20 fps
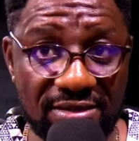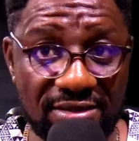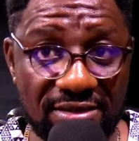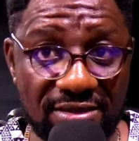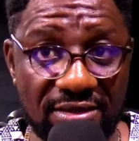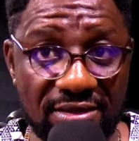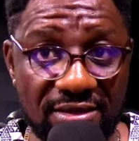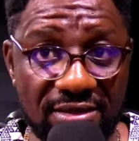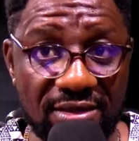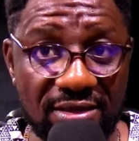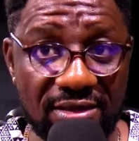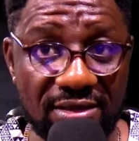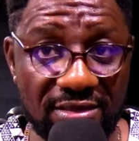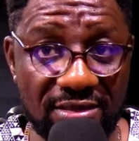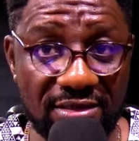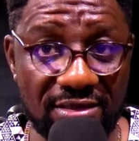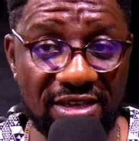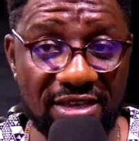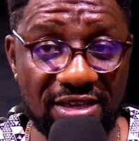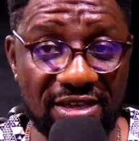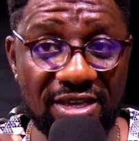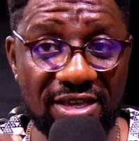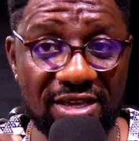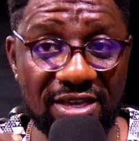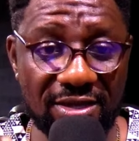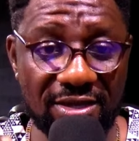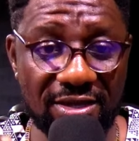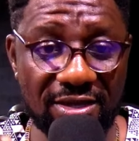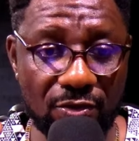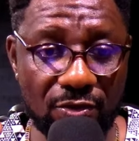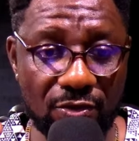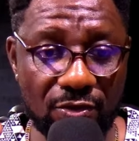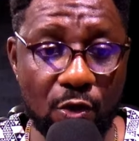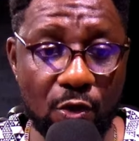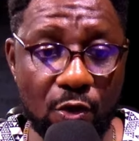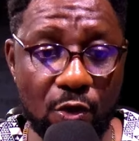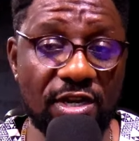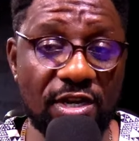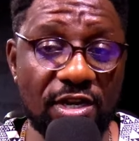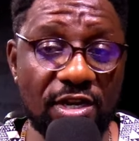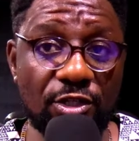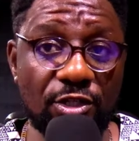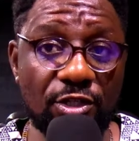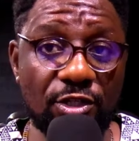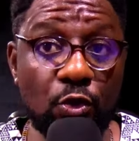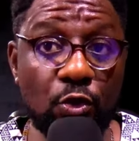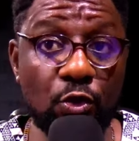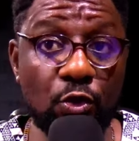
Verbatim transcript: the one they chose.